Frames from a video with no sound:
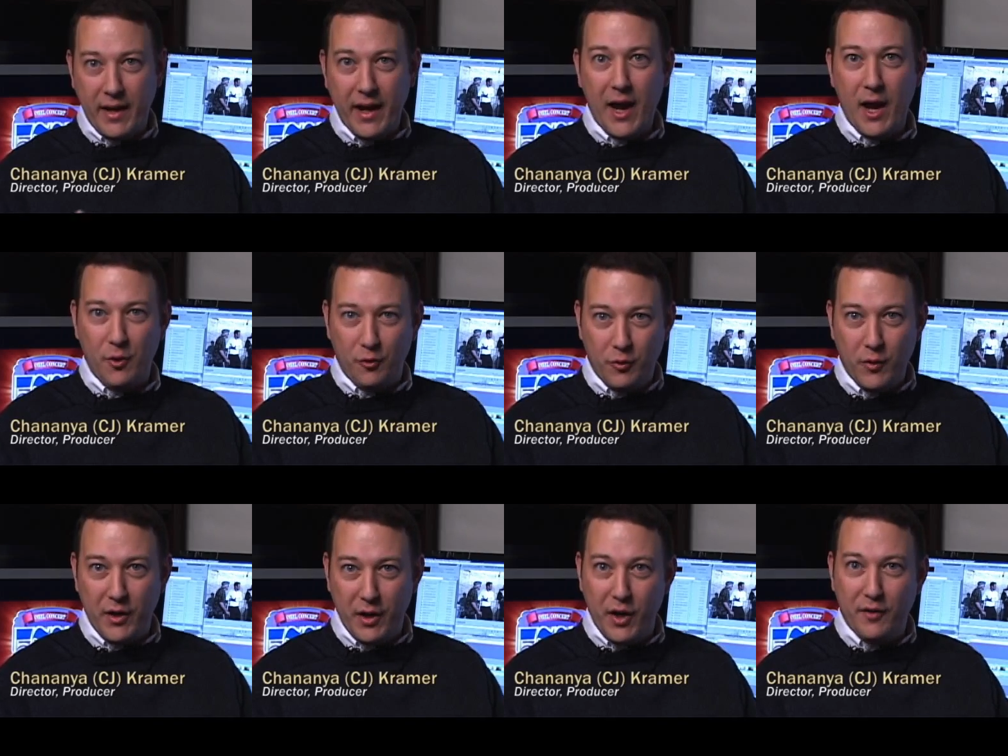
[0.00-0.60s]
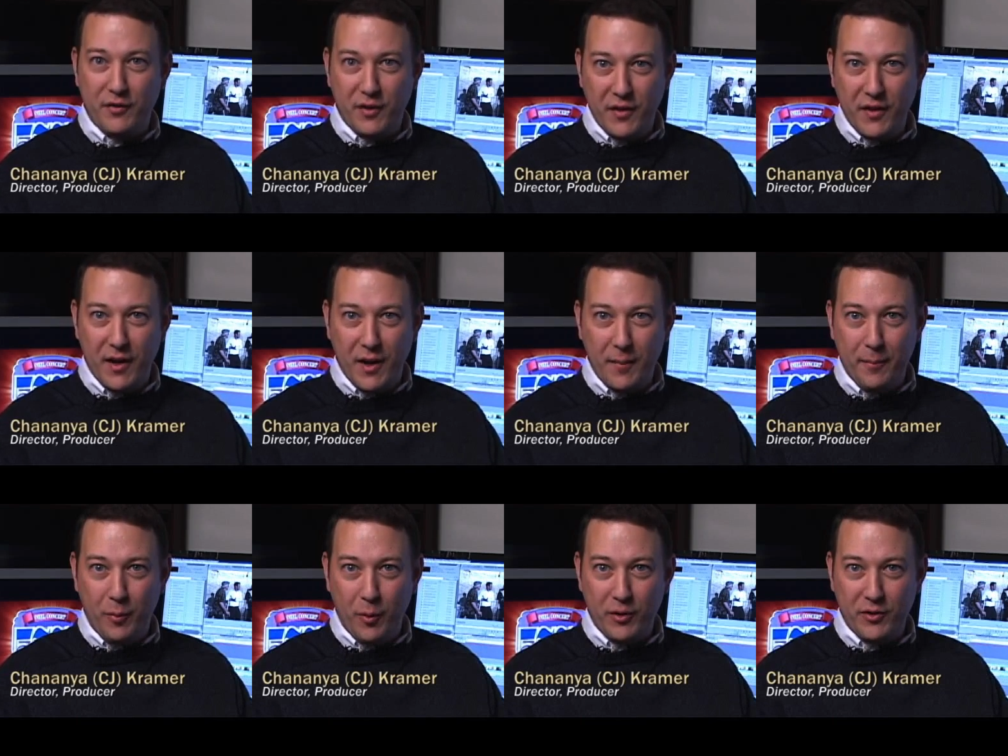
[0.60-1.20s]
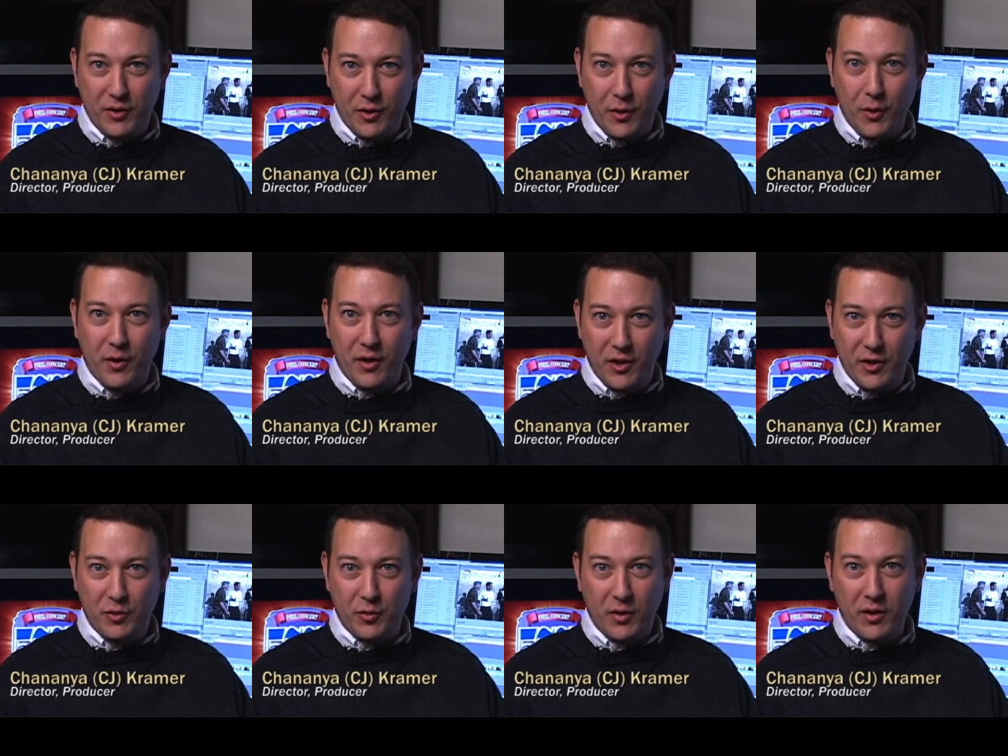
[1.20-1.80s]
a guy who's running off to the airport to go to
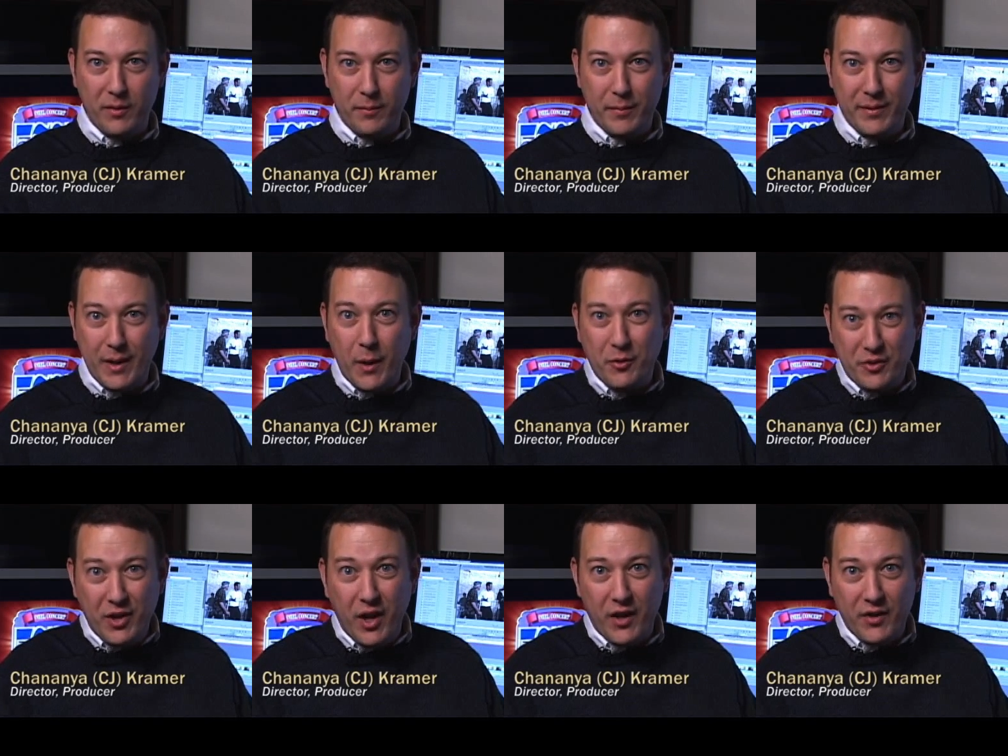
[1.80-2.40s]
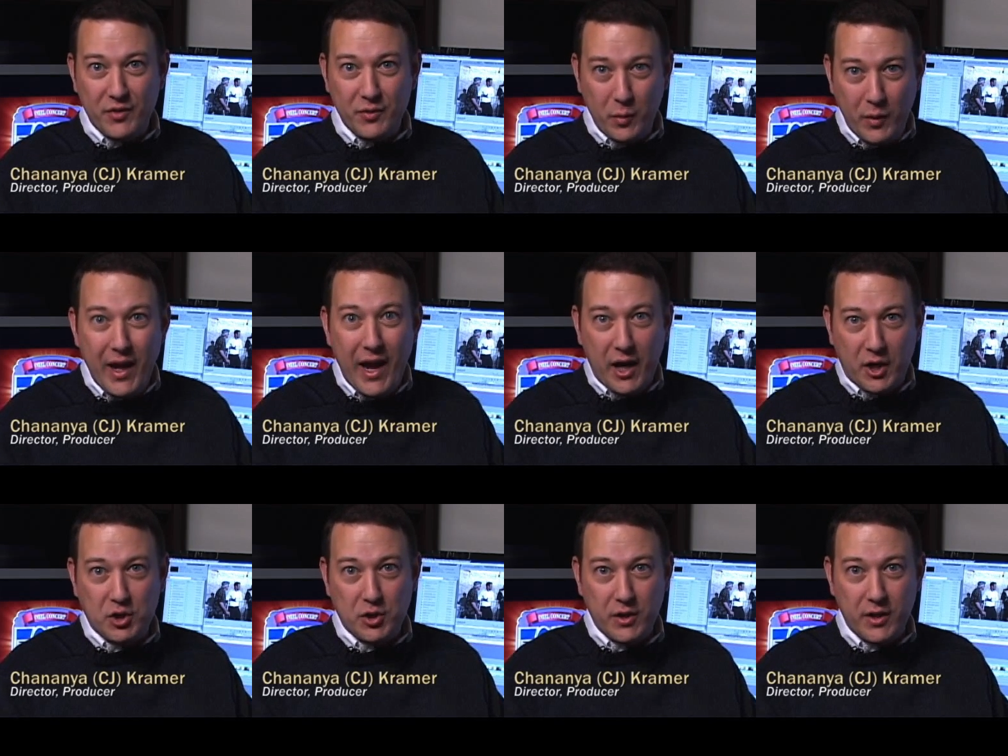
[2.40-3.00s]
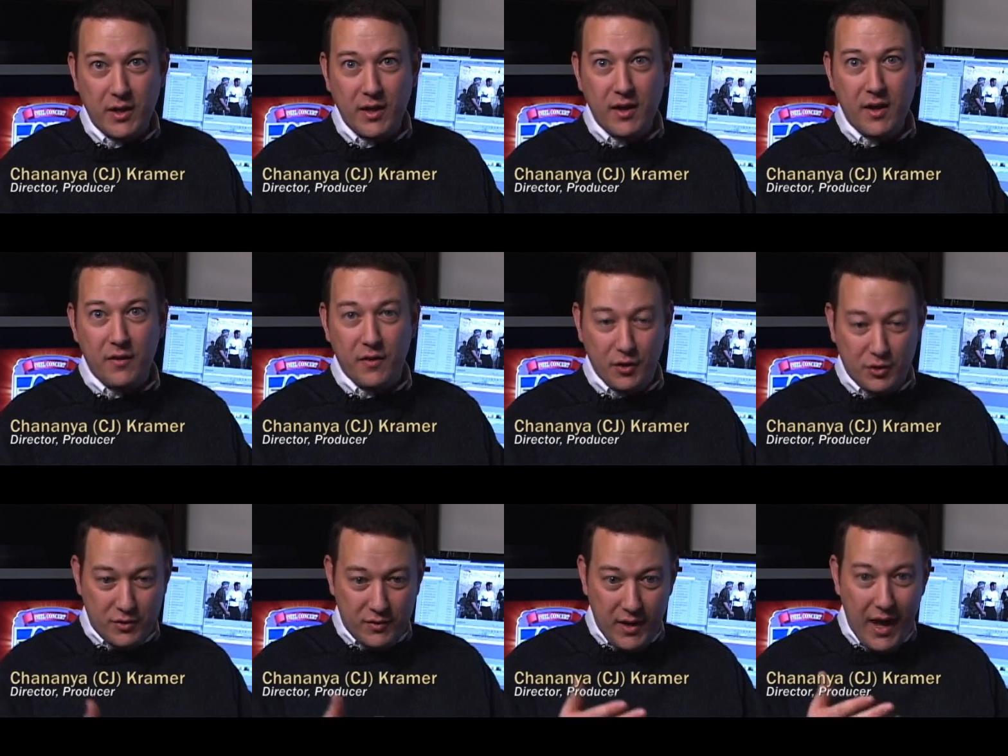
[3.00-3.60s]
Israel, but that was us. We actually,
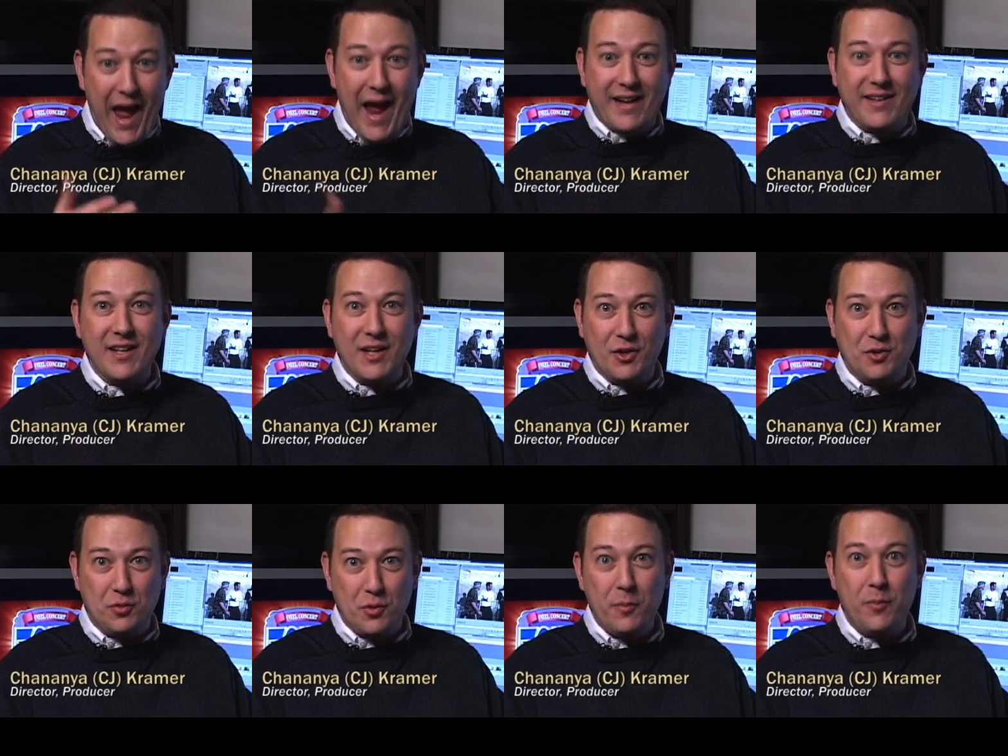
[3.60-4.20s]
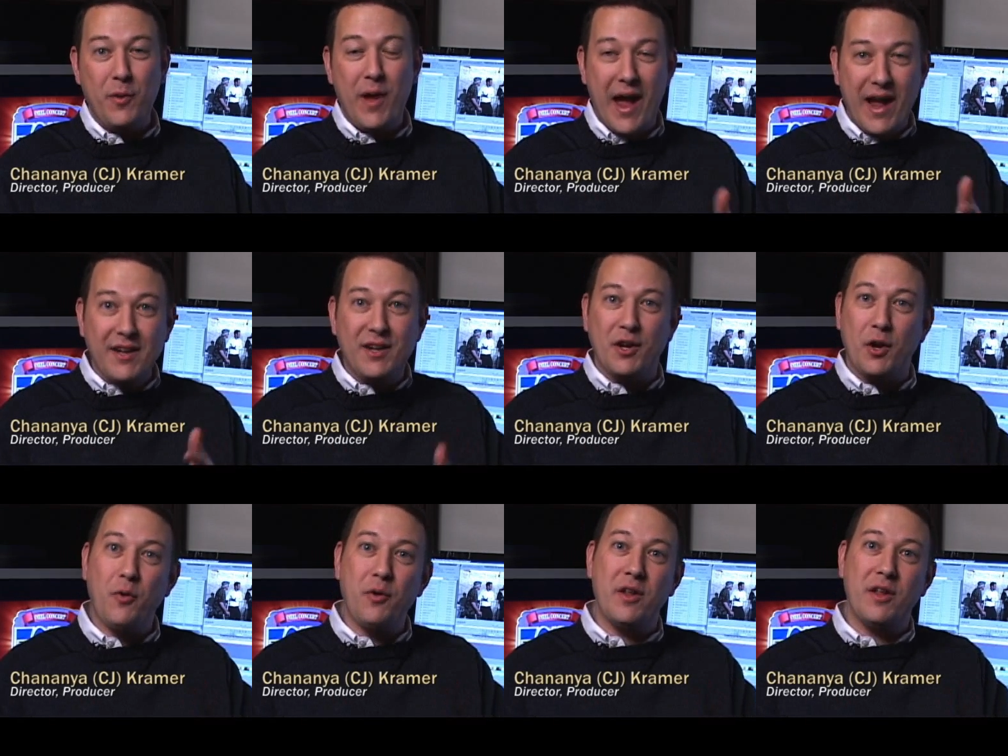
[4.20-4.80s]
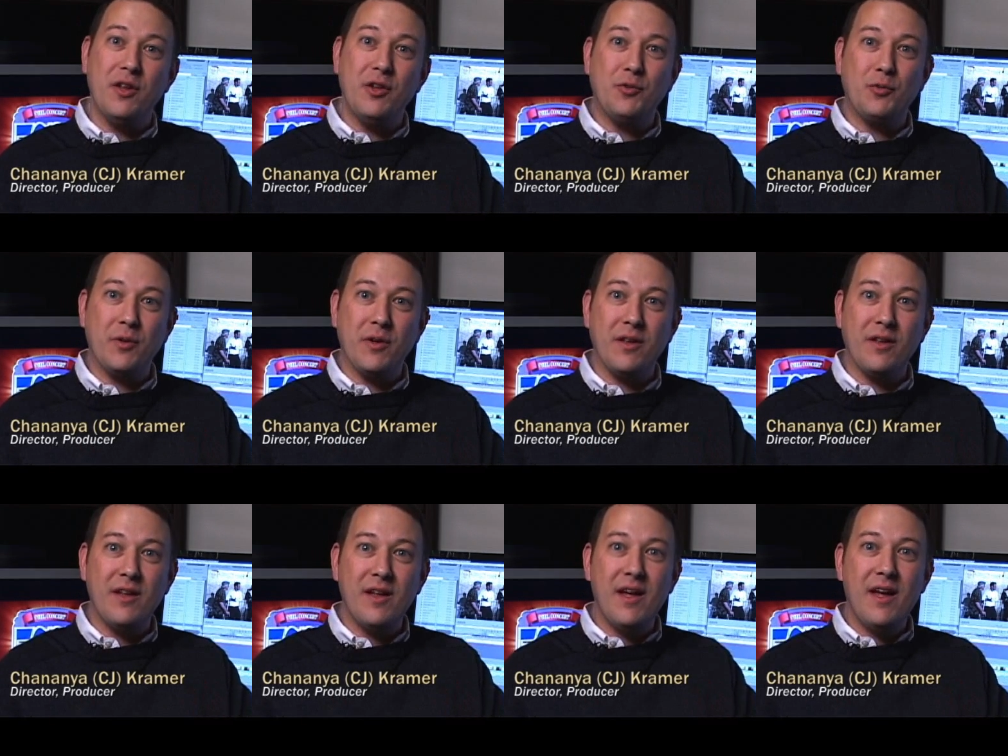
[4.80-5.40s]
the acting troupe, we had to go to Israel
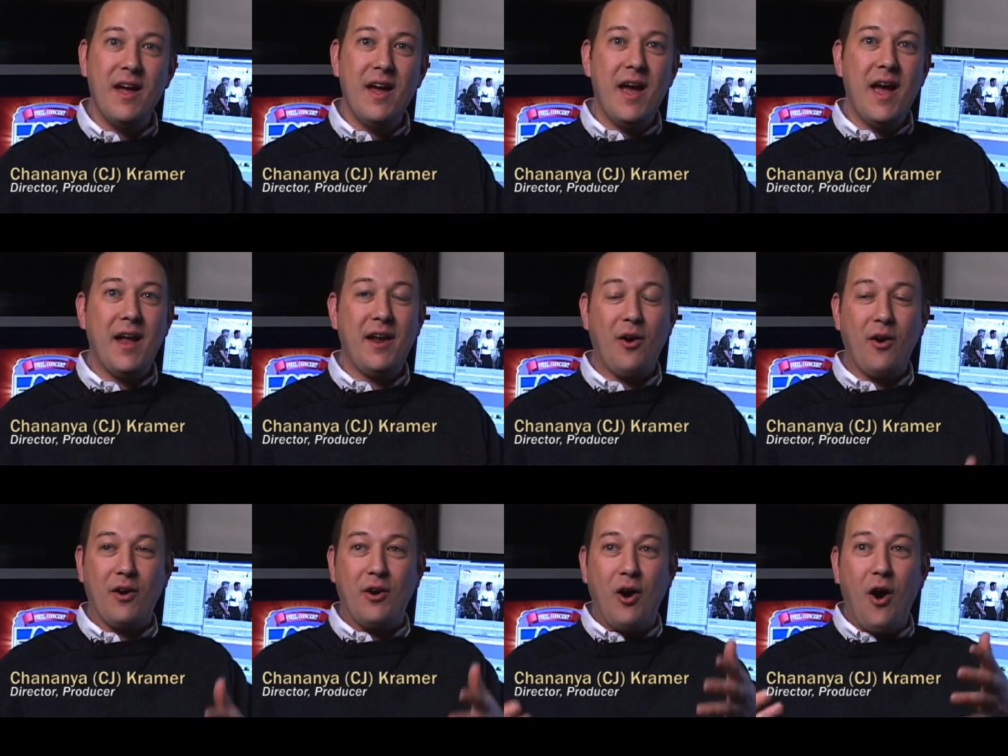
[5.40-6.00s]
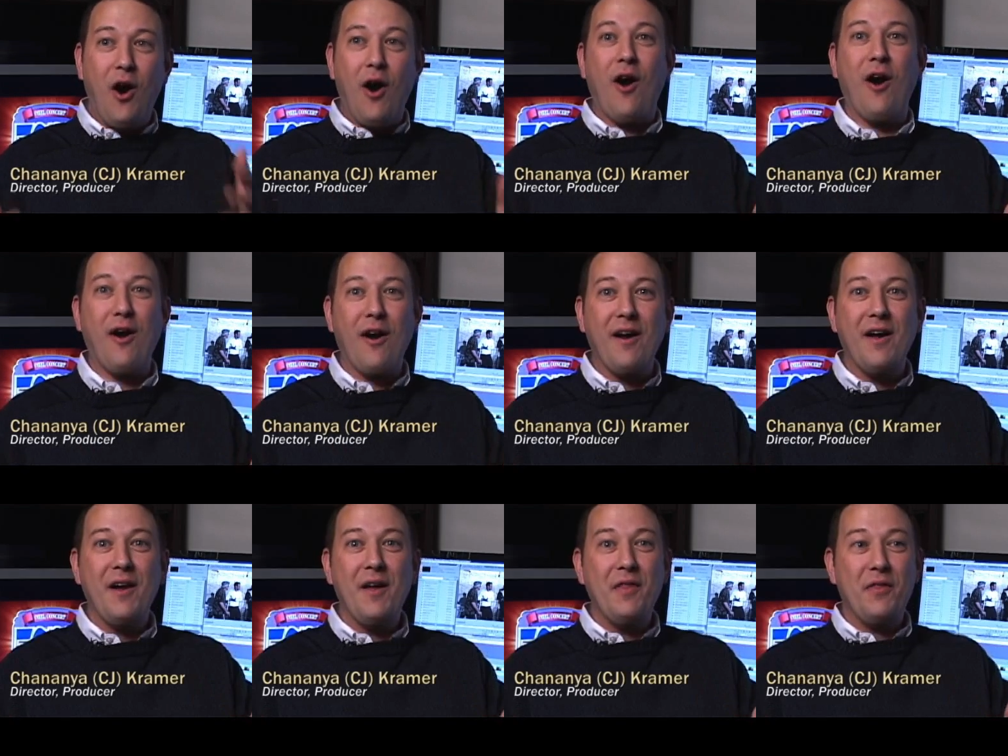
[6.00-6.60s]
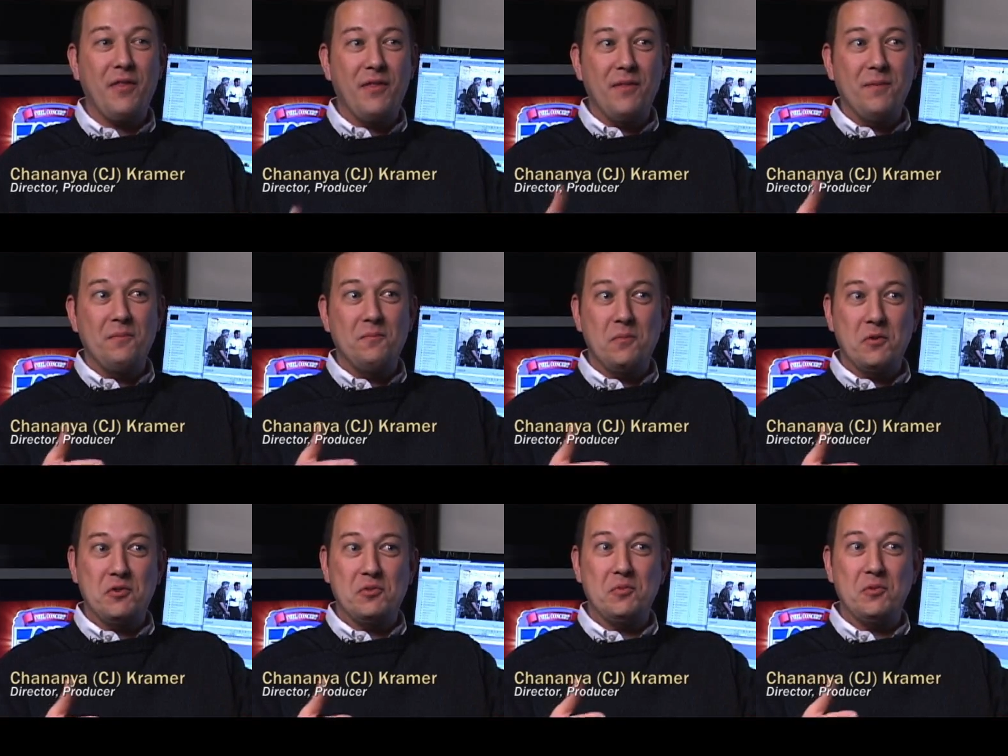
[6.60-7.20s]
in our car,
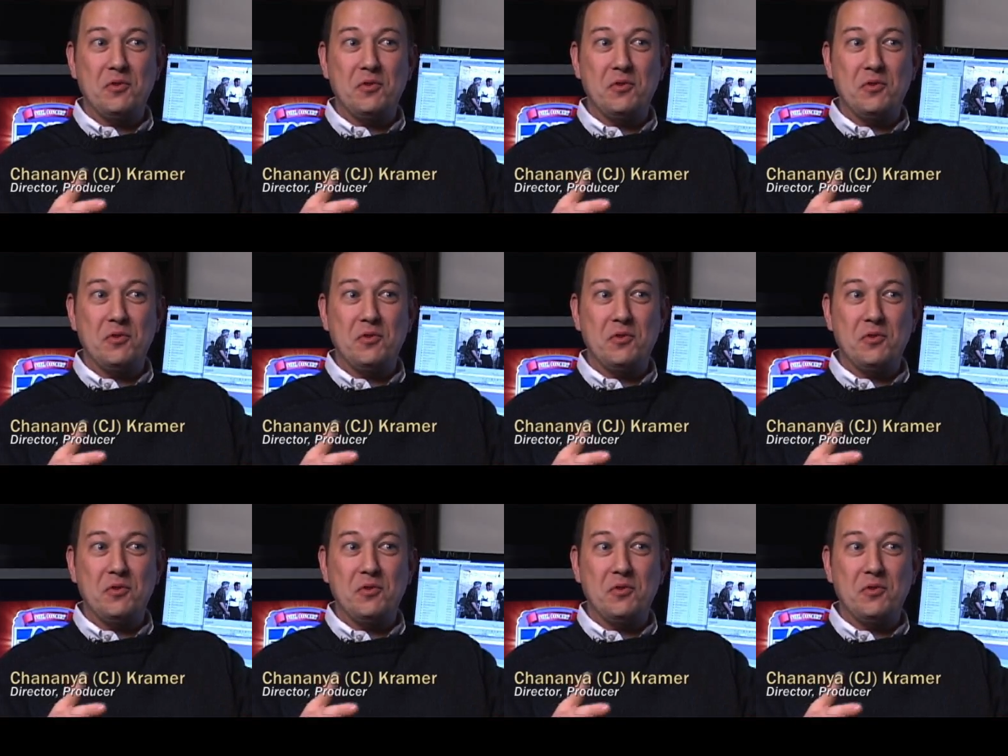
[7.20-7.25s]
which